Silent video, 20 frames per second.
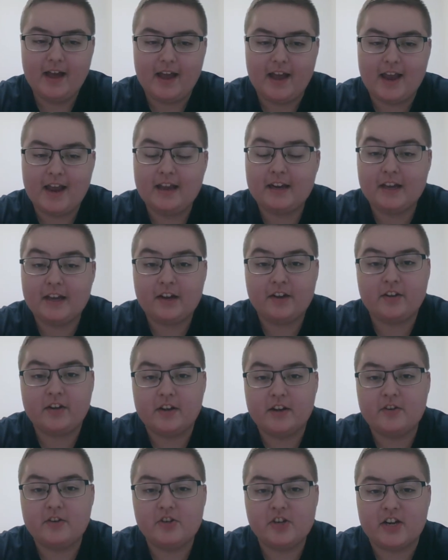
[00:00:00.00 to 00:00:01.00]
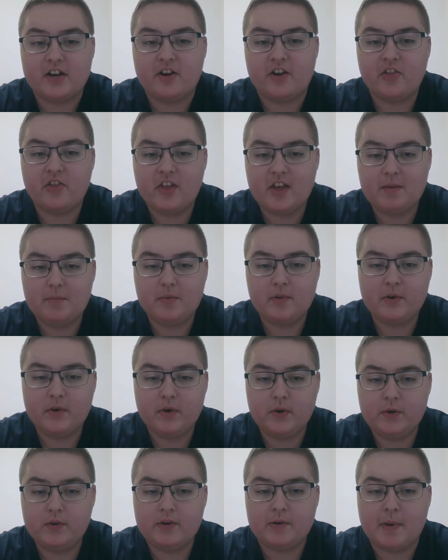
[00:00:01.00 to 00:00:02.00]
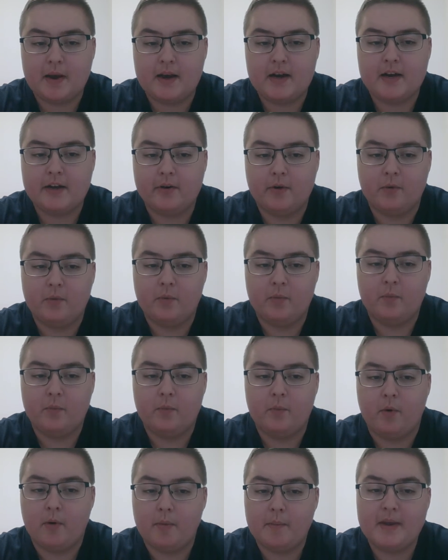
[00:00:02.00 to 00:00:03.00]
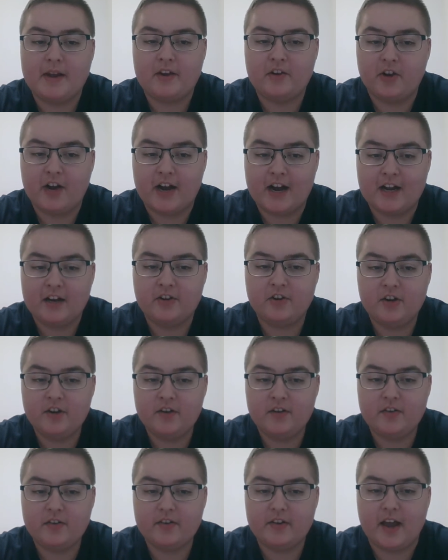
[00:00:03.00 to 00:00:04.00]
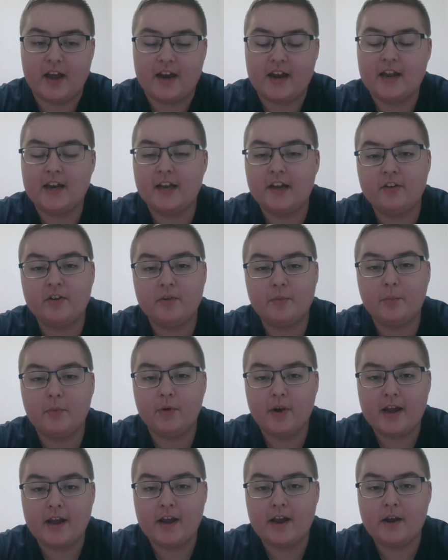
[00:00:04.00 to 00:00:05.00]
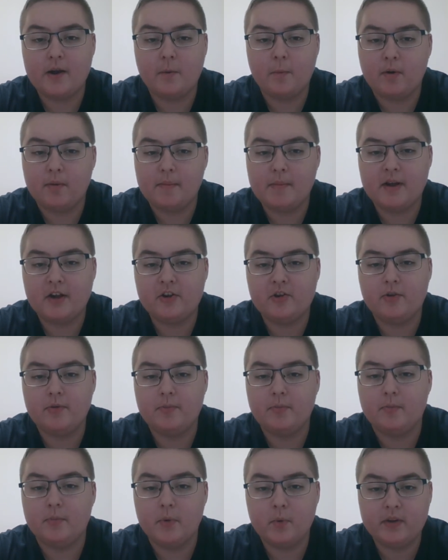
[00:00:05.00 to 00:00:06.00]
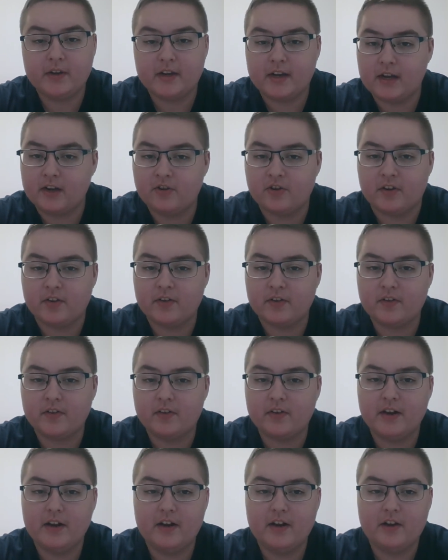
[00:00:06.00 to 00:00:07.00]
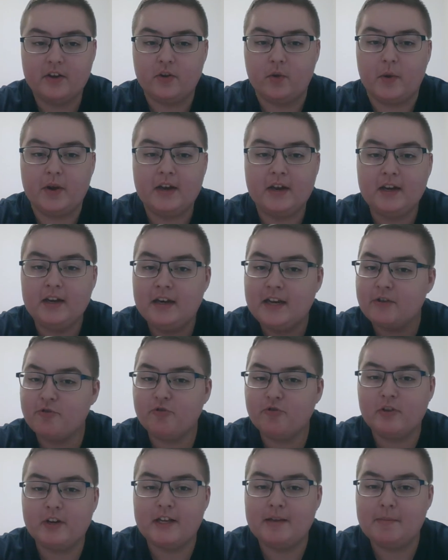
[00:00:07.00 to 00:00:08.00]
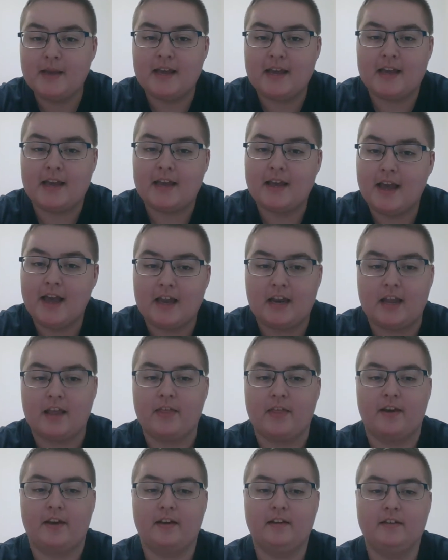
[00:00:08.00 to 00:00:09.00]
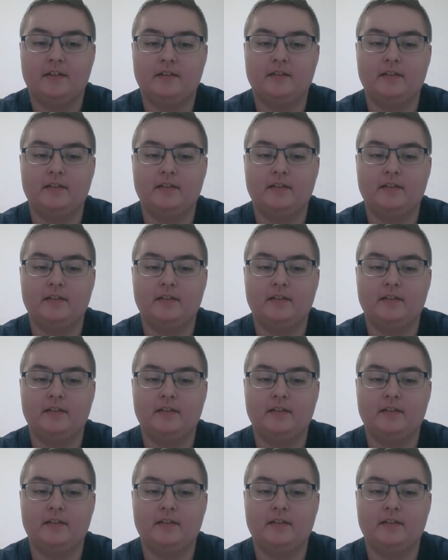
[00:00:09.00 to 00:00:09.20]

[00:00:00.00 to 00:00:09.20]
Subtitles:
It likes to change themes too, depending on what makes you anxious, and it likes to prey on what makes you most anxious. So it can literally be anything.